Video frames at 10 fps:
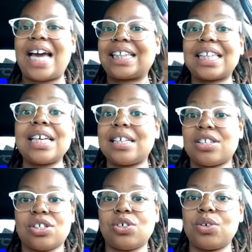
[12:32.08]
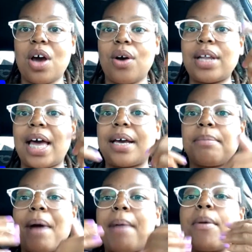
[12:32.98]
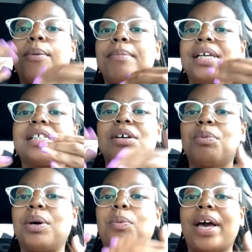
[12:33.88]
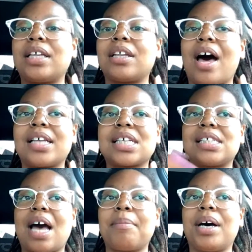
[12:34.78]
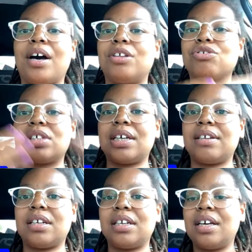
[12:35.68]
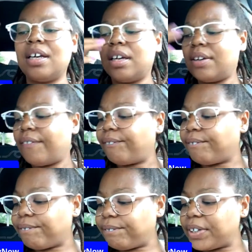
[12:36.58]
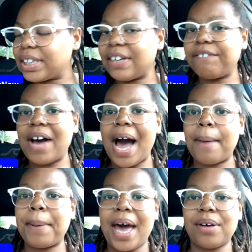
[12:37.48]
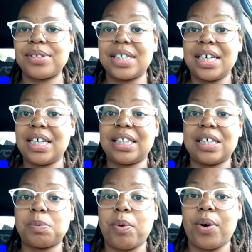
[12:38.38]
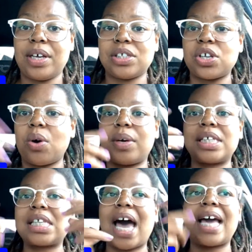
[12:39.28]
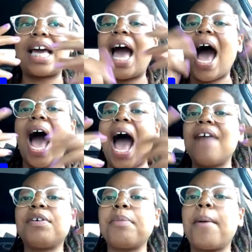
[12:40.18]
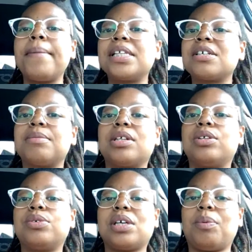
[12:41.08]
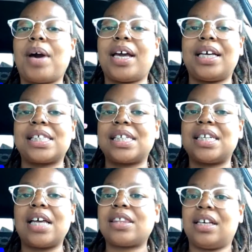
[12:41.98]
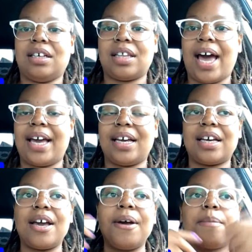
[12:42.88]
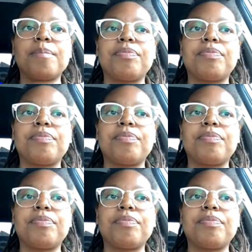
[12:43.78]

like this, like my momentum with weight loss, because I'm 155 pounds in at this point. So it's like I have a momentum to losing weight. It's nothing. Like,